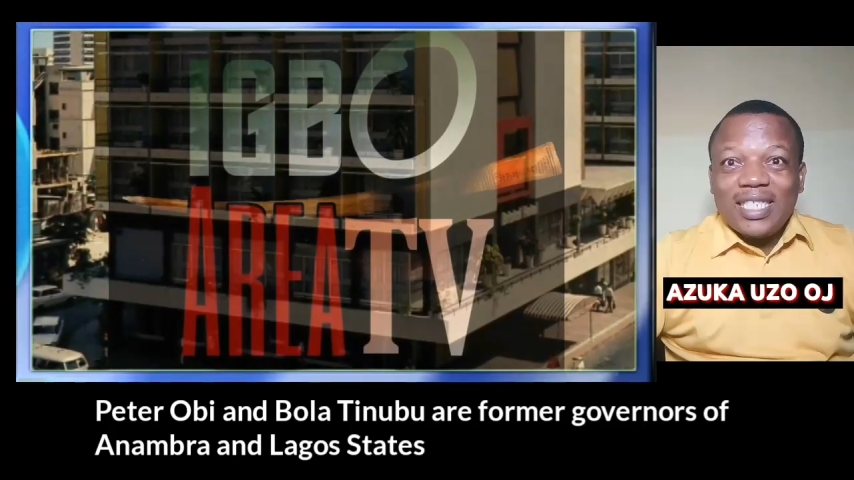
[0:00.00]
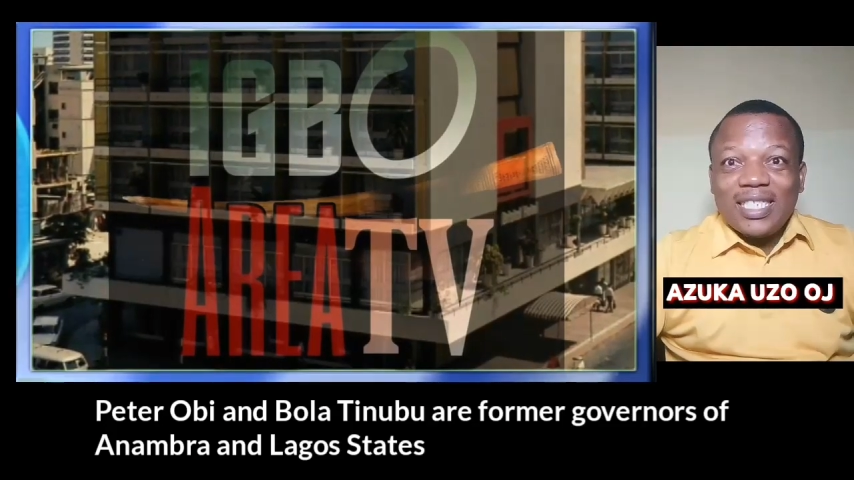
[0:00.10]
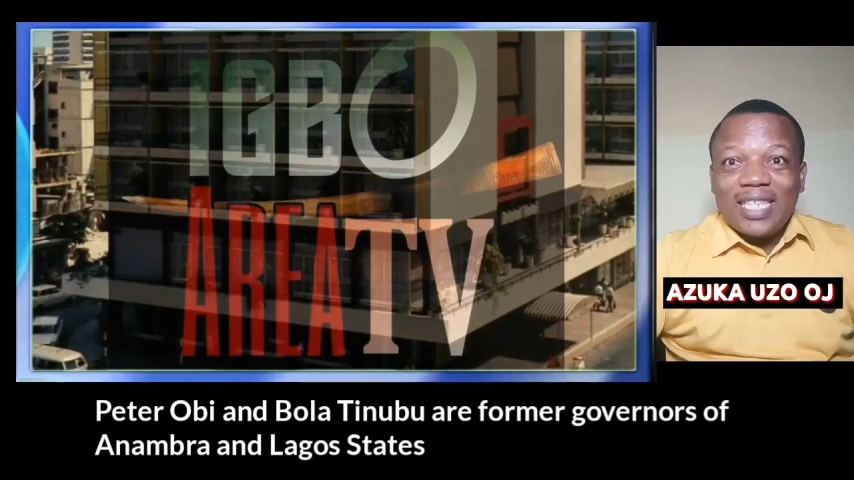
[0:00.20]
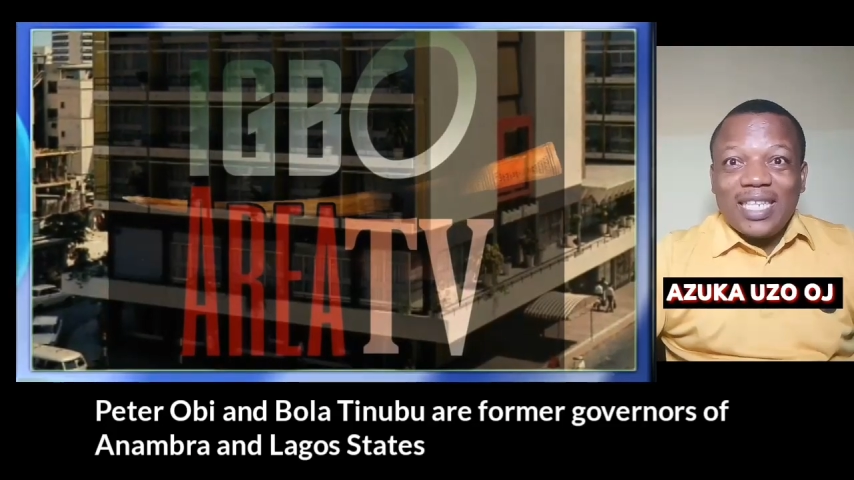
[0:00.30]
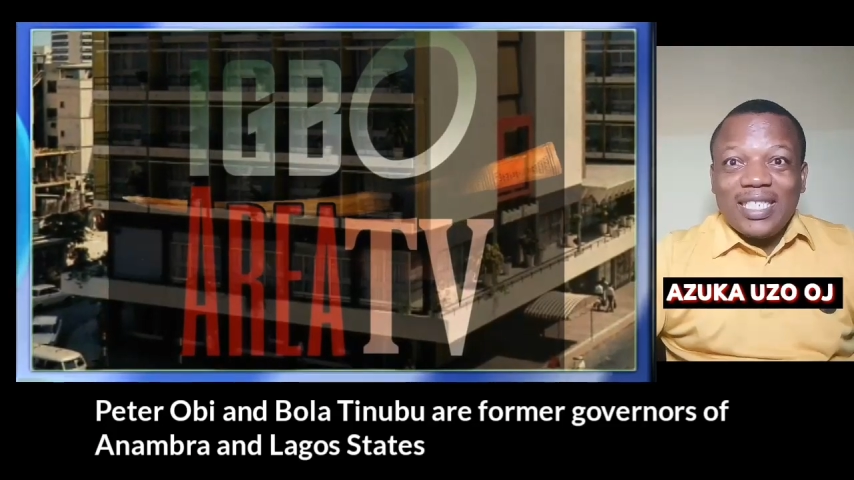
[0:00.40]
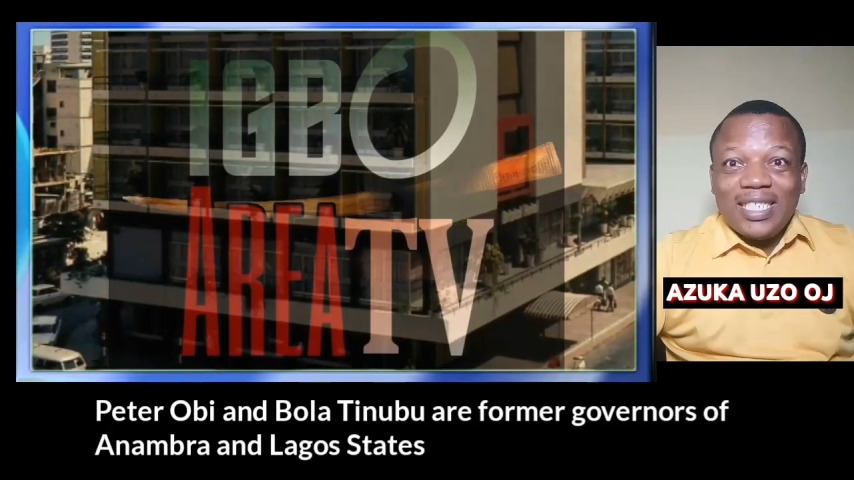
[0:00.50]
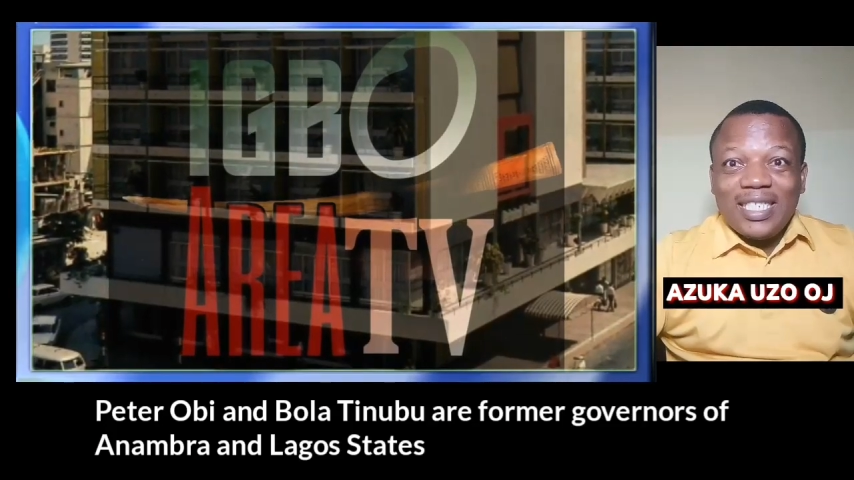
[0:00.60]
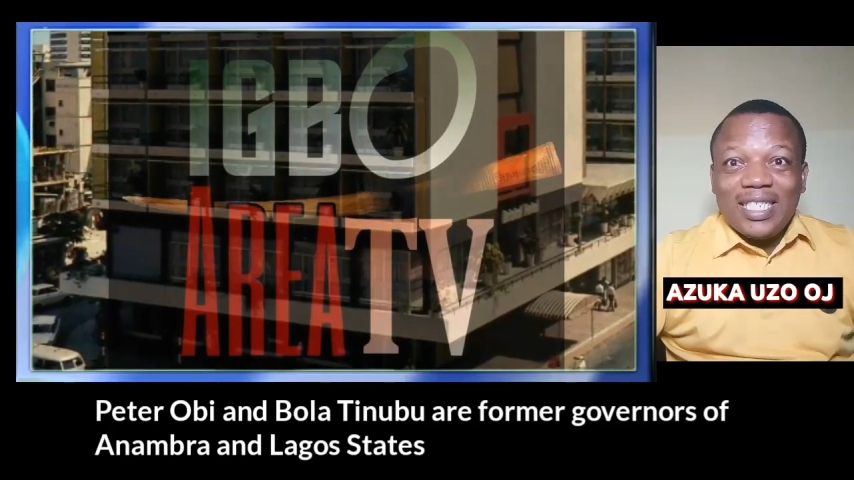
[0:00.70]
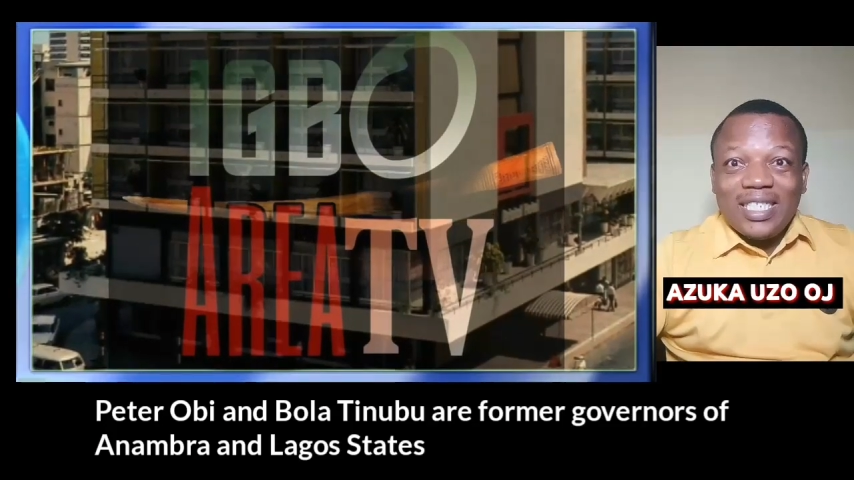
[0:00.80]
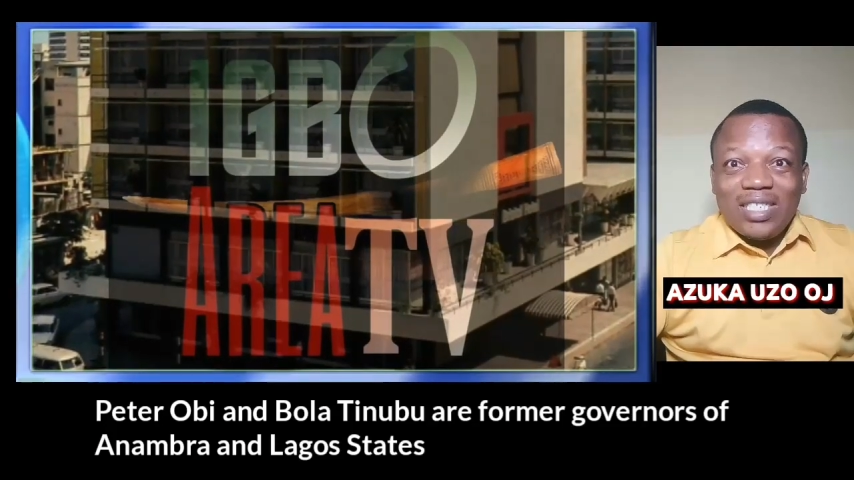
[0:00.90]
since
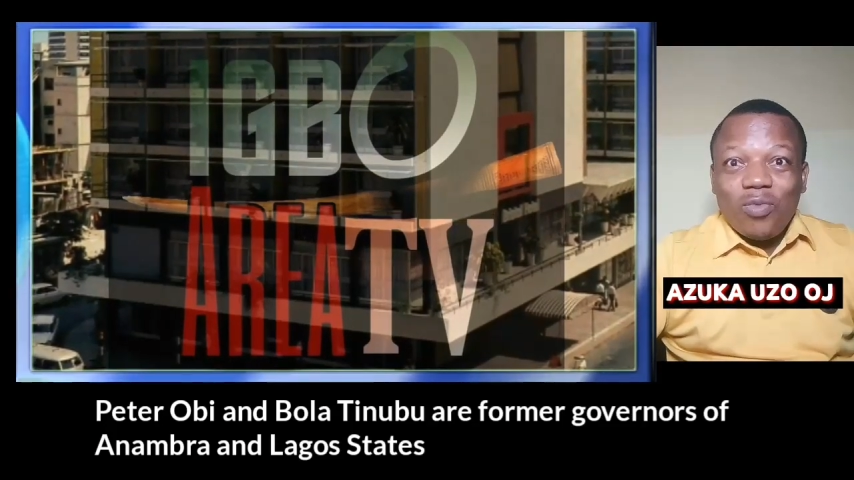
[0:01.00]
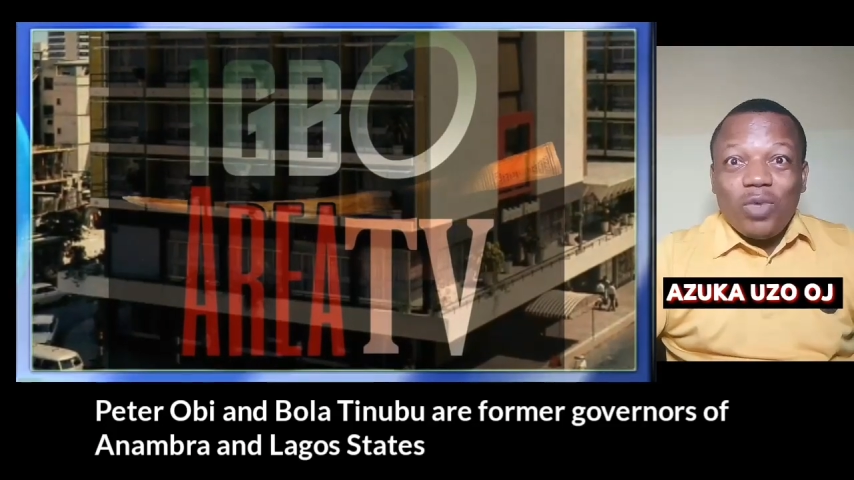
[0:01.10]
1960,